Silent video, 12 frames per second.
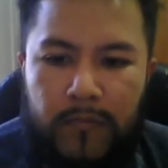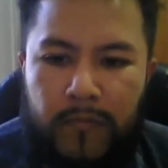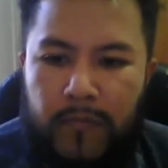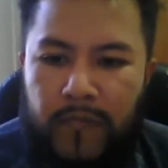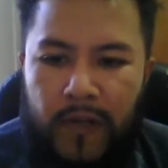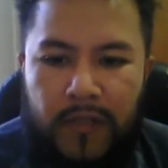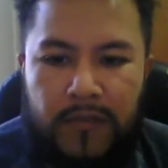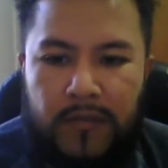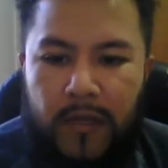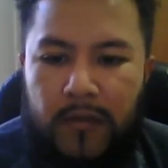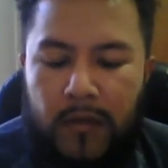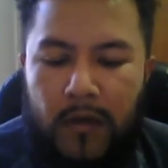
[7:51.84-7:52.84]
feelings
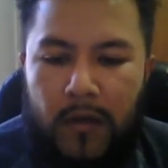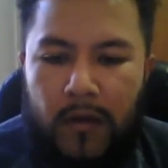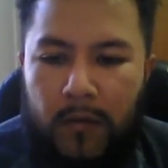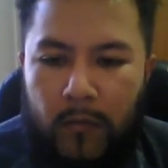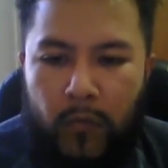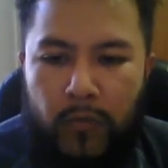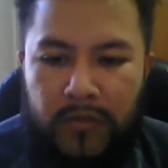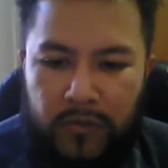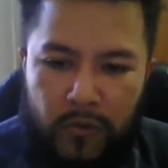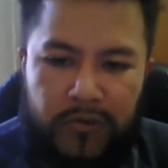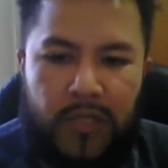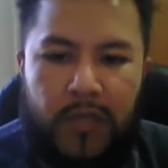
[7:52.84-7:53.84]
that the
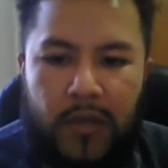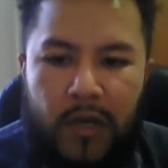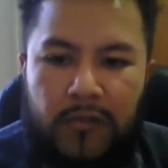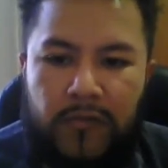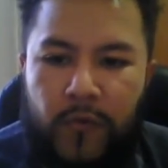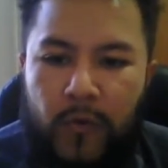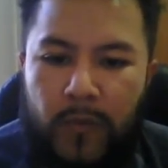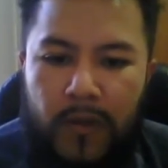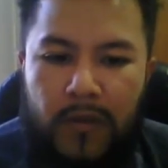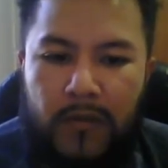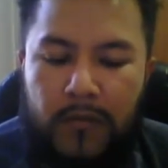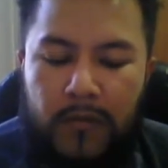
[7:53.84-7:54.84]
source that it comes from, and